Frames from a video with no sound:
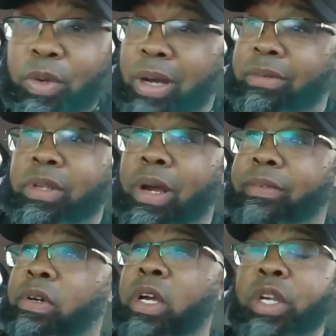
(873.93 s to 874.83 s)
You
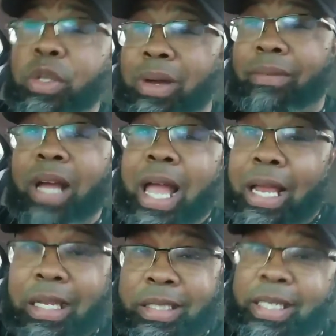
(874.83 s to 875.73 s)
ever
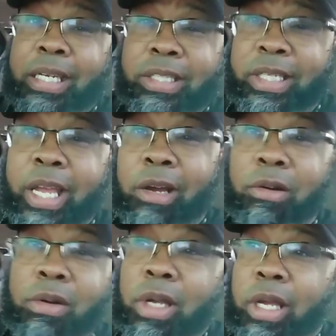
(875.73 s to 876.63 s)
had seen a
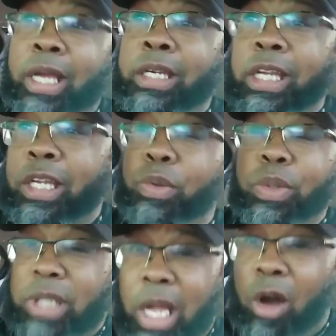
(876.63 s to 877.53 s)
sale and then you
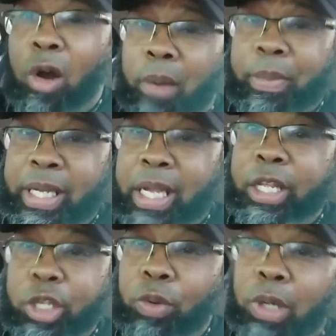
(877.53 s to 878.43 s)
was like, oh, I'm gonna
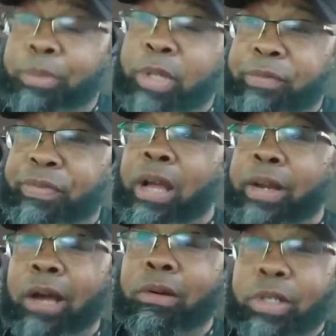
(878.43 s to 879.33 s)
get it, and you went up there and
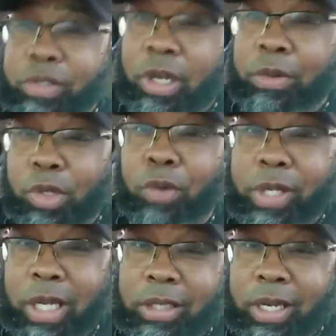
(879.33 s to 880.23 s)
found out the sale was
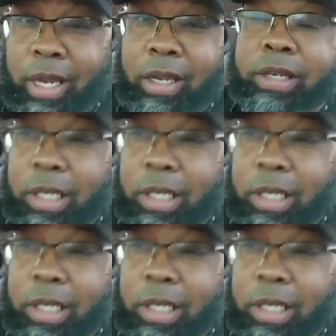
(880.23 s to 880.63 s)
over yesterday?